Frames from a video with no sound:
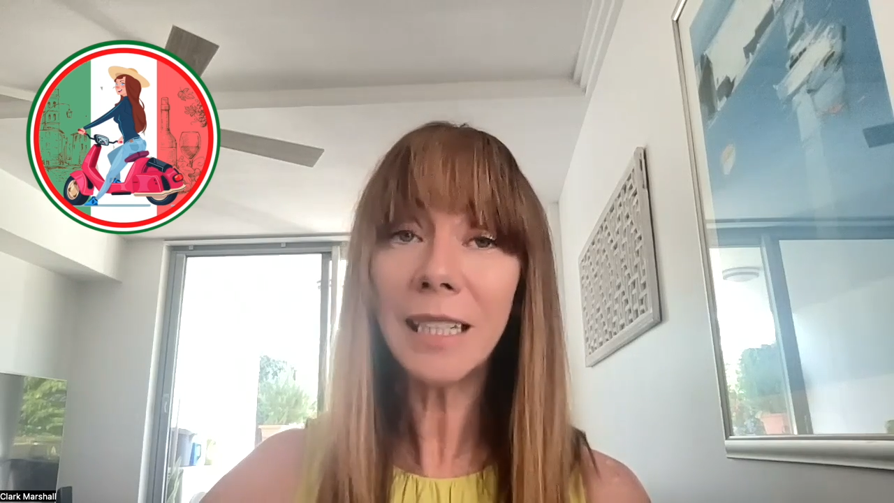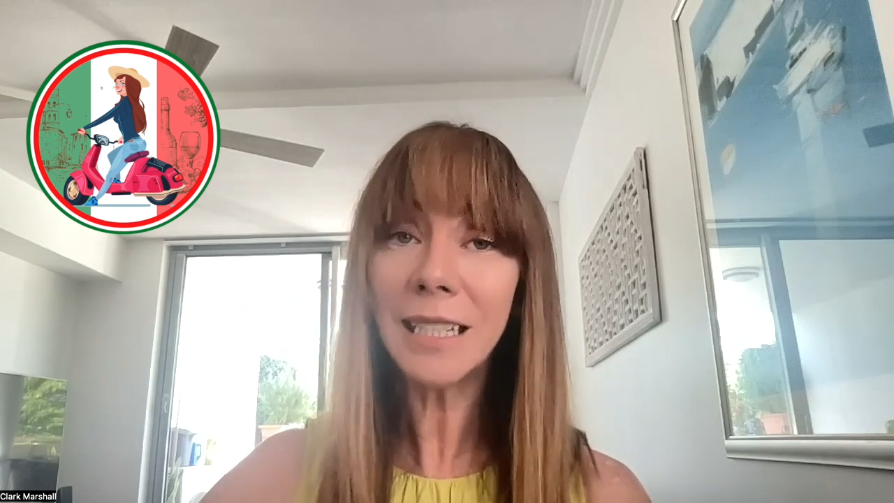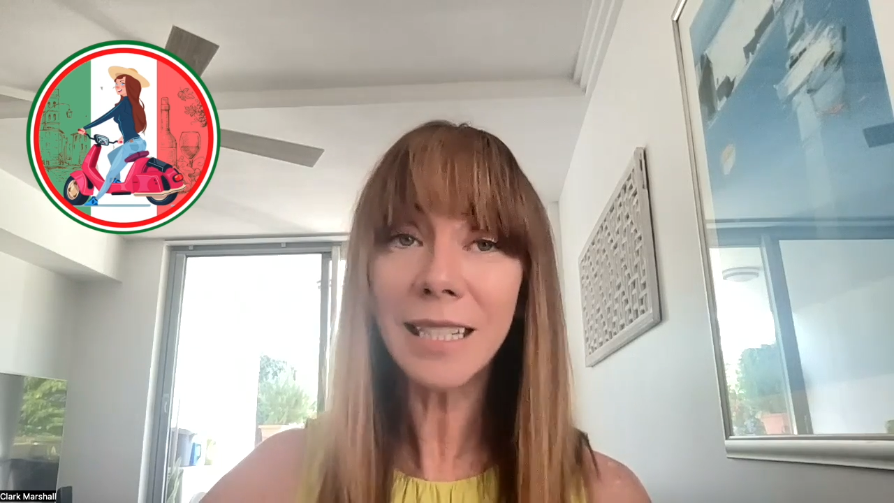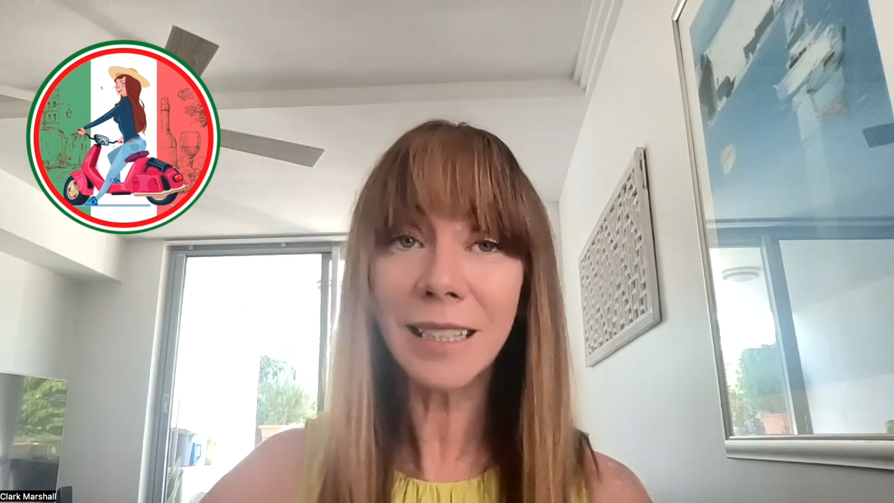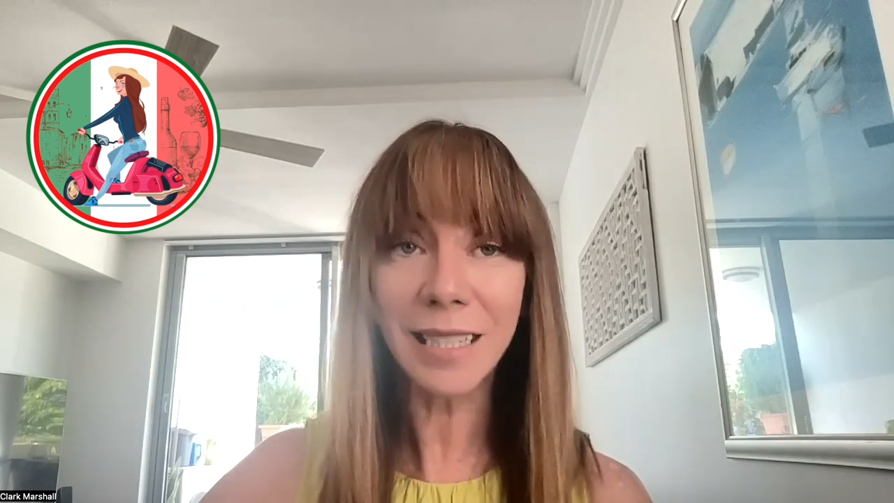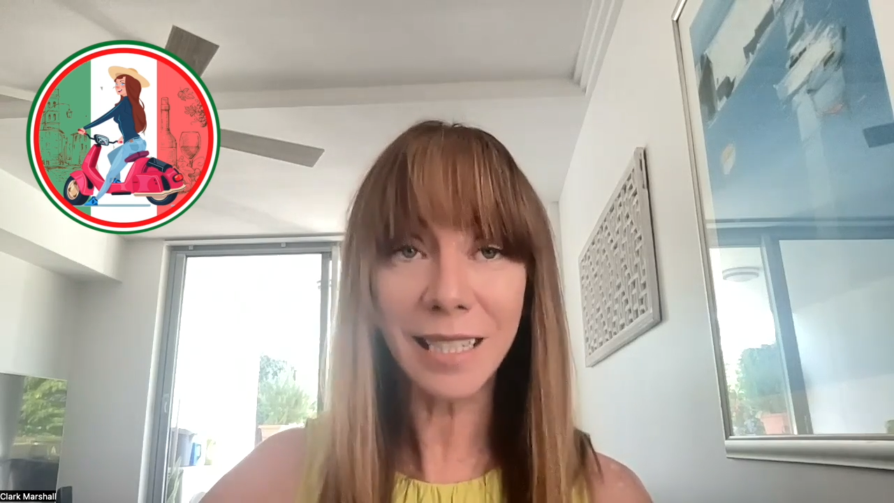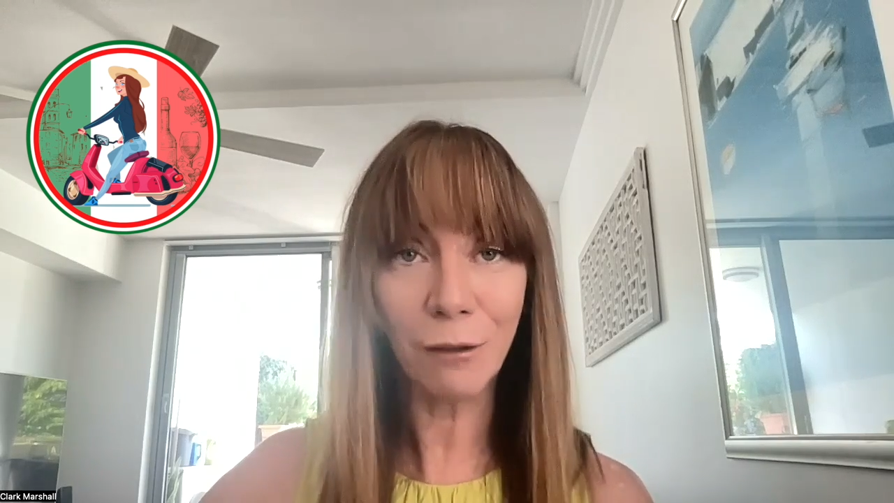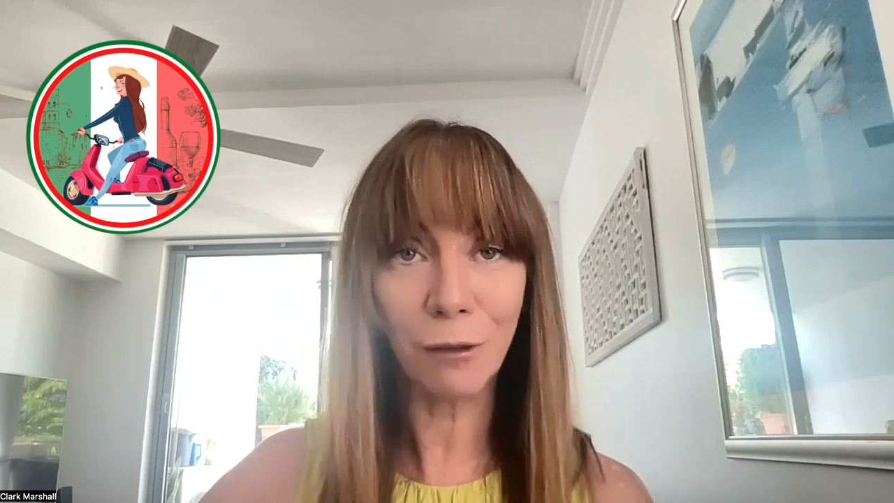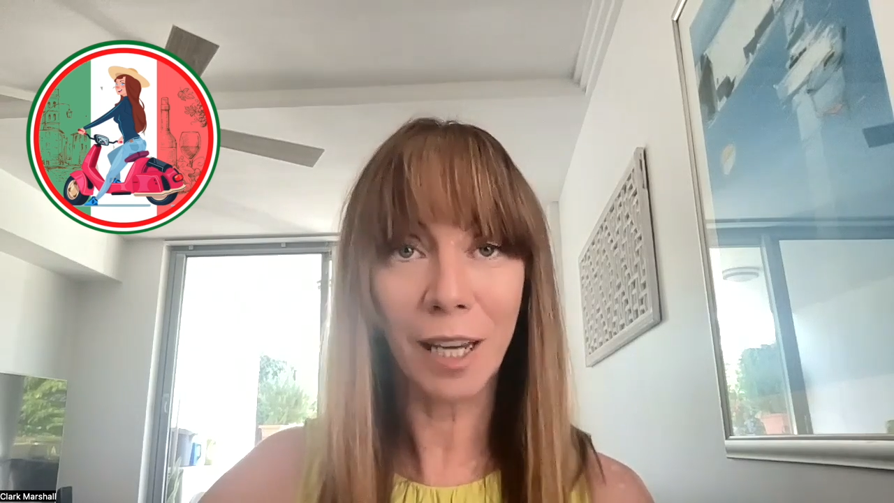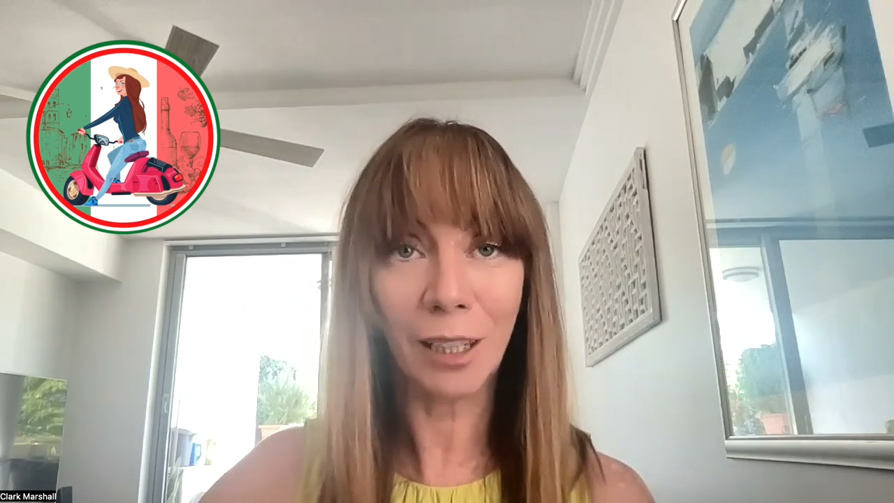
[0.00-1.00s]
into the
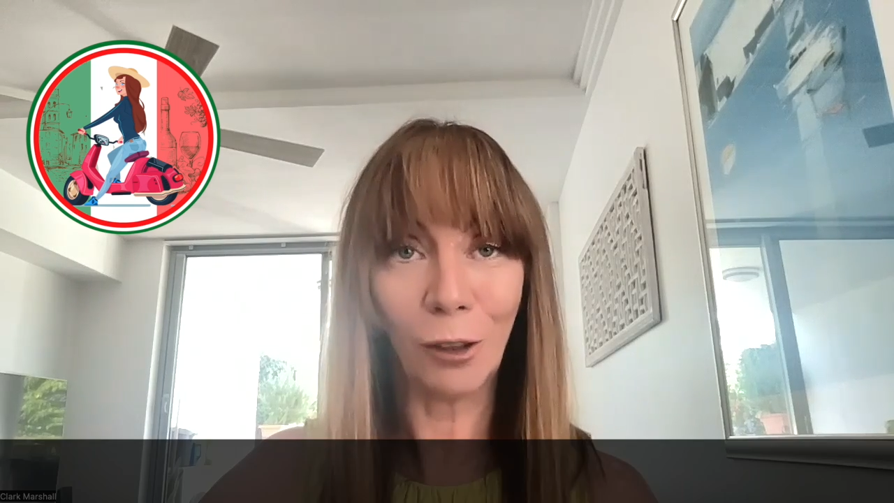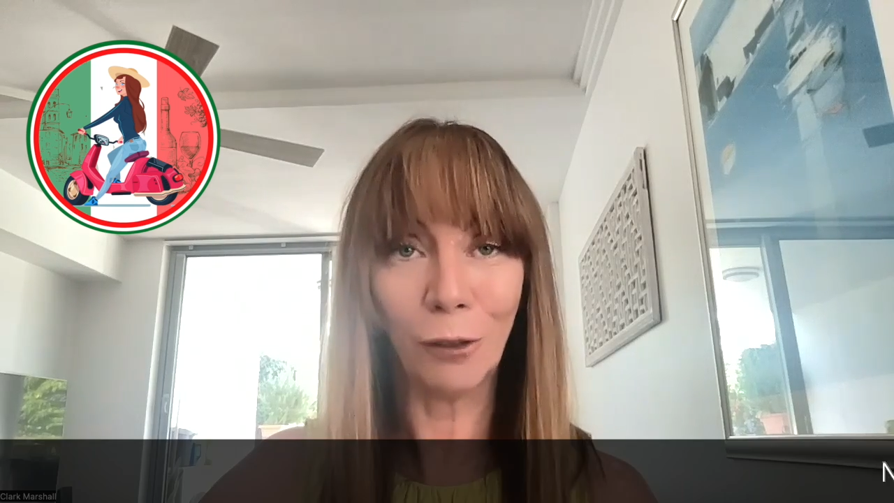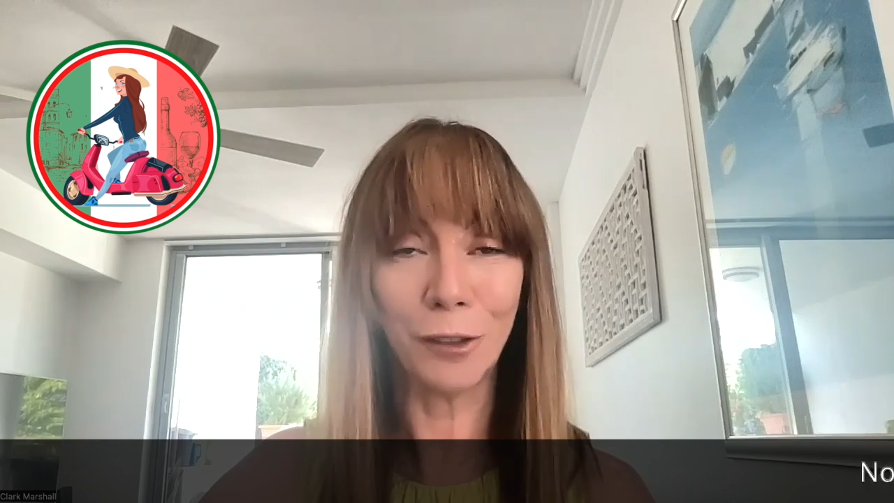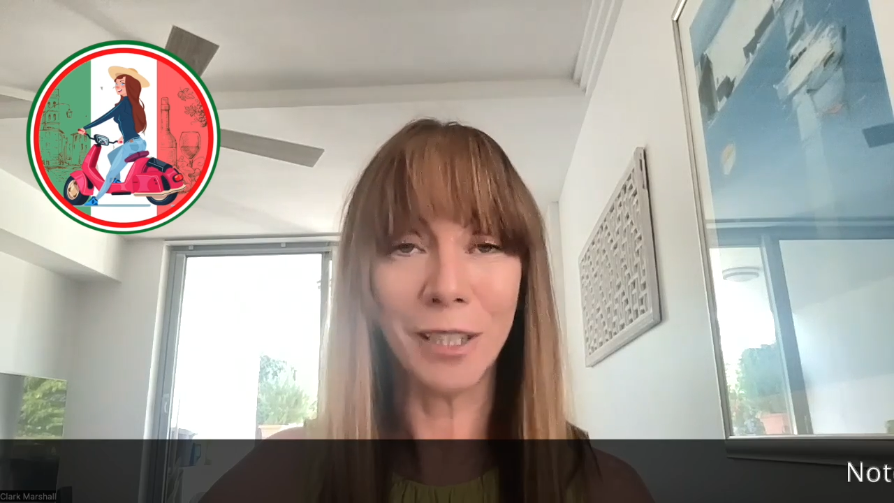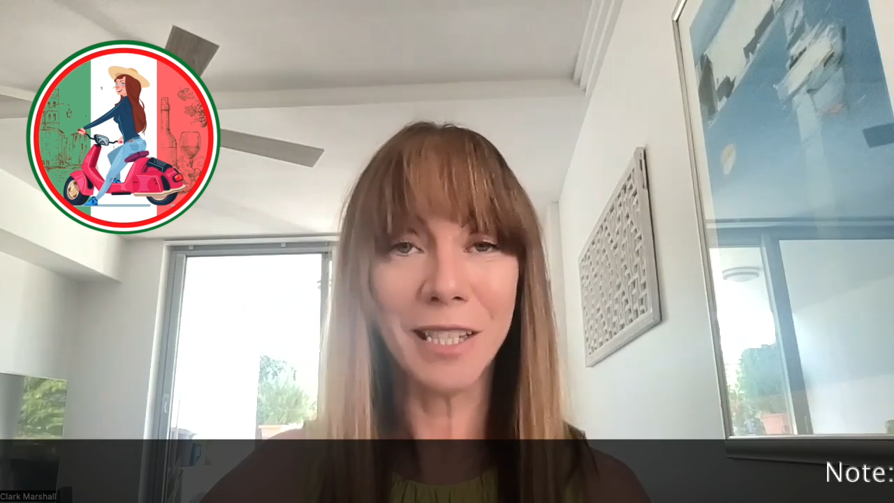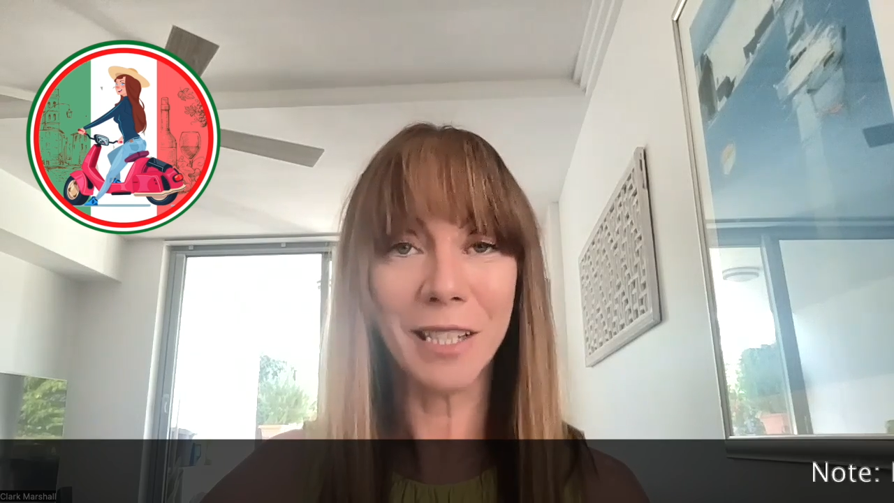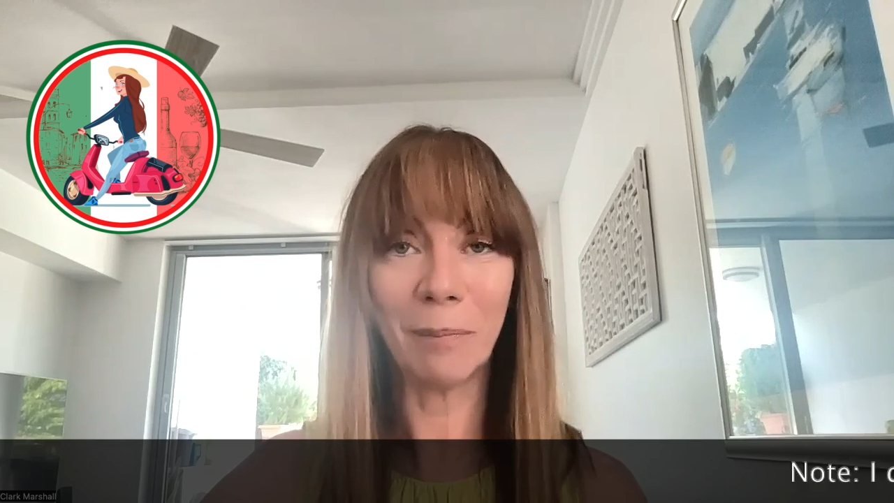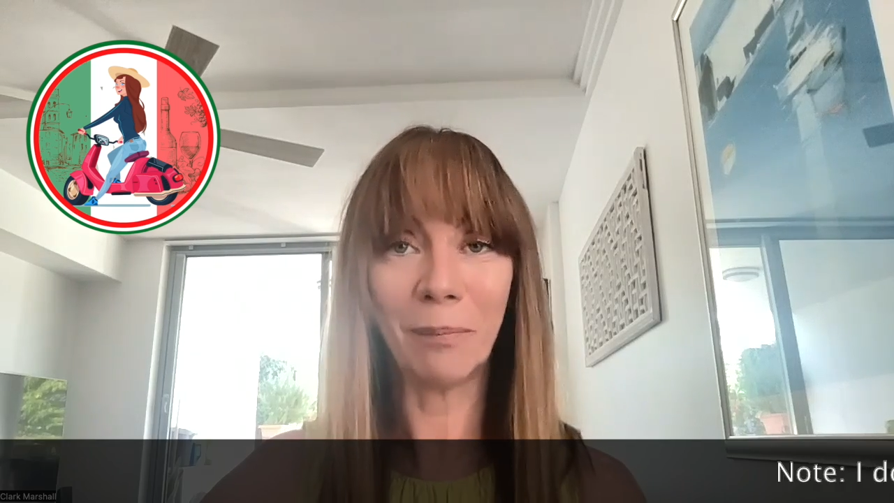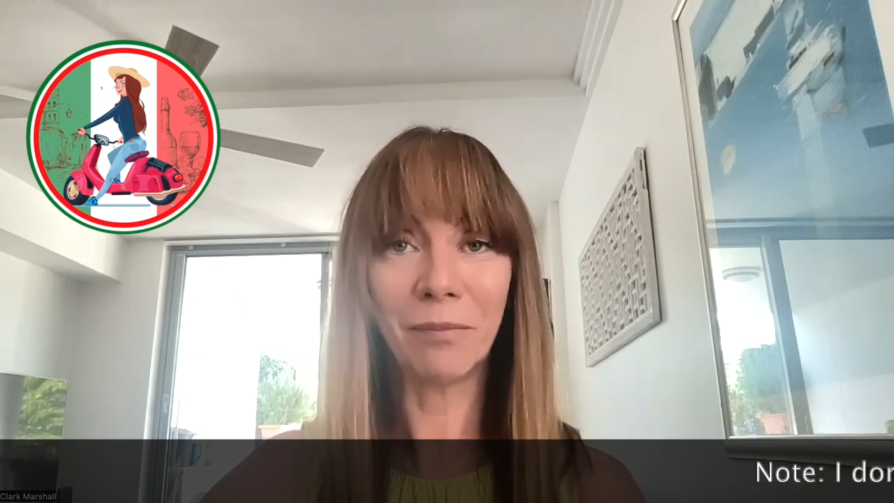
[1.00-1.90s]
DFAT office.